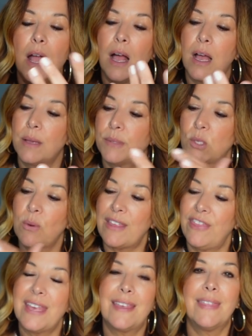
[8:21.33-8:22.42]
Um, so I
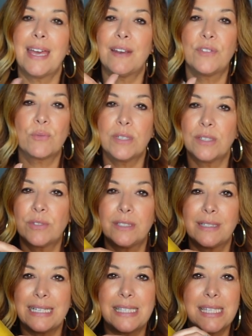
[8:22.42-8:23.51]
think that if The RealReal
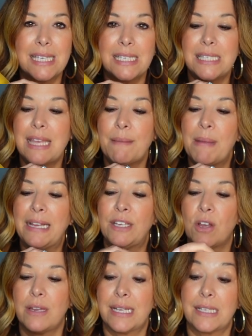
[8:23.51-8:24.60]
gets these, they might
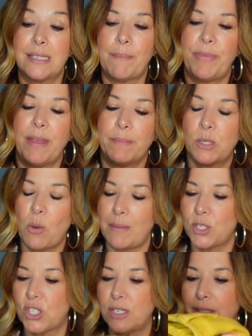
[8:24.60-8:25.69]
not accept them. So I'm
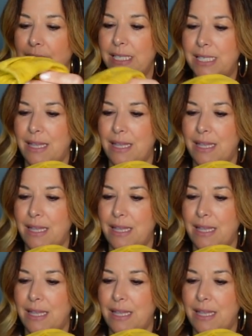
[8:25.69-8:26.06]
just gonna list